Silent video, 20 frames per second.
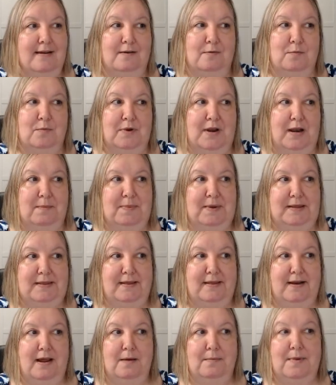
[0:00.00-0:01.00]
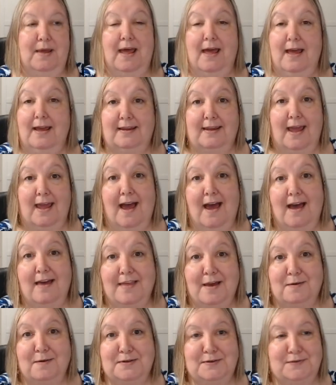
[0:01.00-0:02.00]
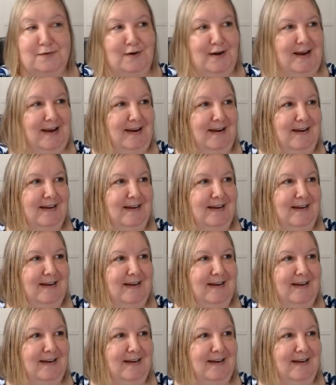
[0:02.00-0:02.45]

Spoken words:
Would I pick that up? Heck yeah, that was free.